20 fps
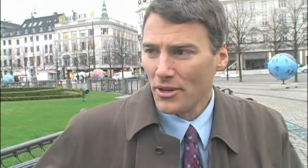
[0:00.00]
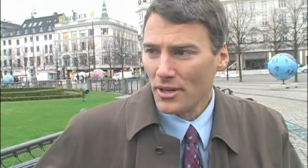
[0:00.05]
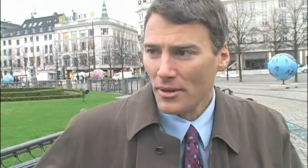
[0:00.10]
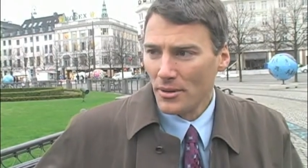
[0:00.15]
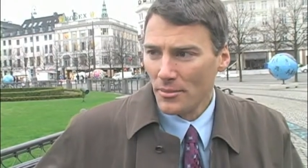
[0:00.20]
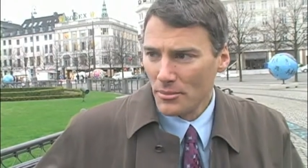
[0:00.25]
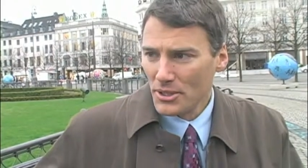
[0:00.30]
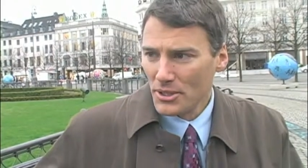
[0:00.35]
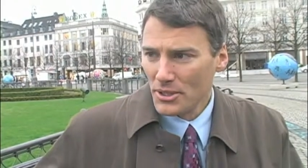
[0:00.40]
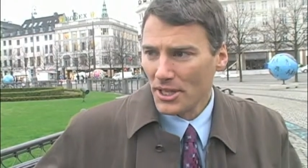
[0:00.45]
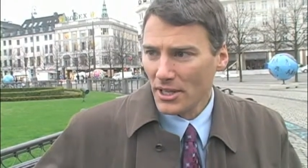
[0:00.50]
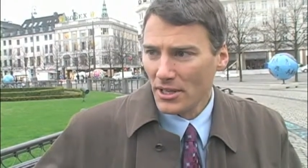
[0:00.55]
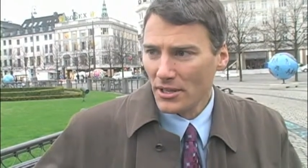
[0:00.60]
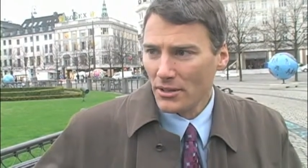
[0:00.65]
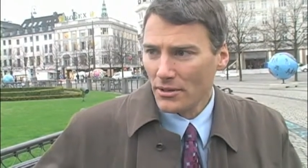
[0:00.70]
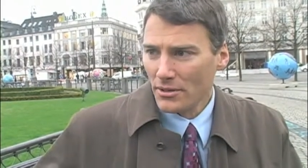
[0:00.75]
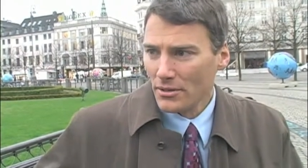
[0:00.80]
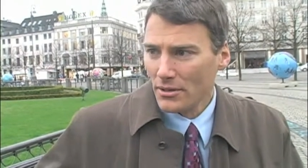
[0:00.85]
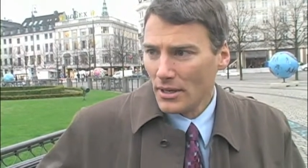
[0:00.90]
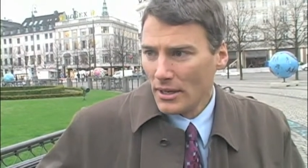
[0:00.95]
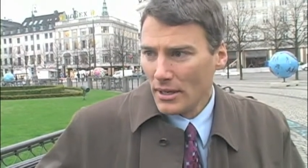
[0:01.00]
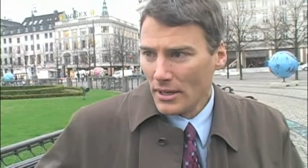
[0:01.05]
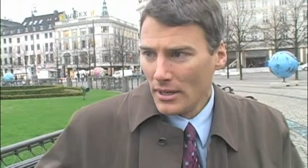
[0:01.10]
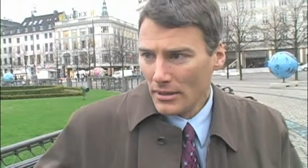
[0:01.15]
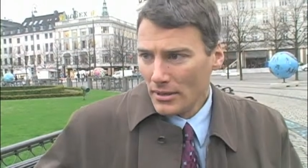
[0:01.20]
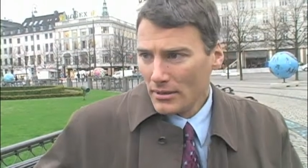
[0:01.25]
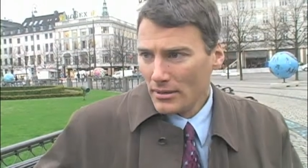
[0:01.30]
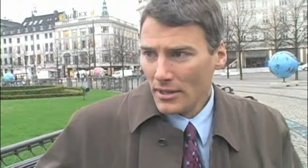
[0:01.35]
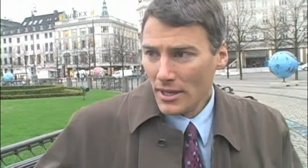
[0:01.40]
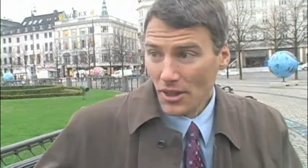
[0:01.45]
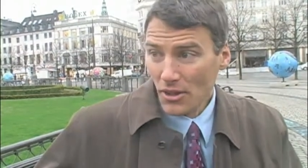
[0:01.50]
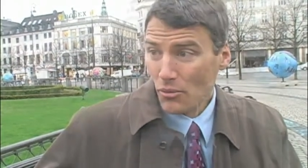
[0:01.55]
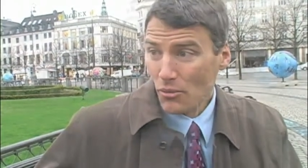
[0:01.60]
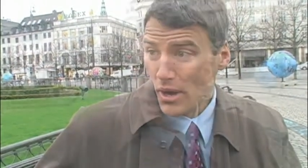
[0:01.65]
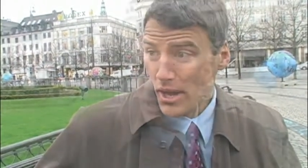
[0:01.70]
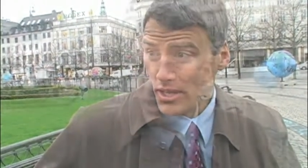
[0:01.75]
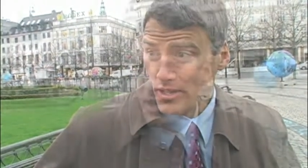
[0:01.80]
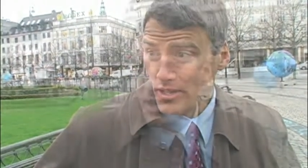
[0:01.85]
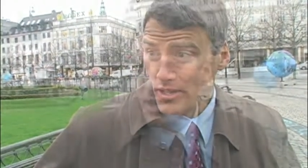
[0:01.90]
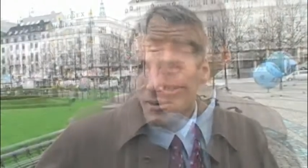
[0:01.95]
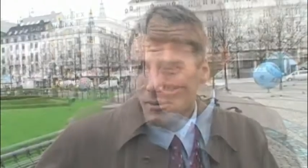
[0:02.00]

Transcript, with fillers: and in particular, in the West.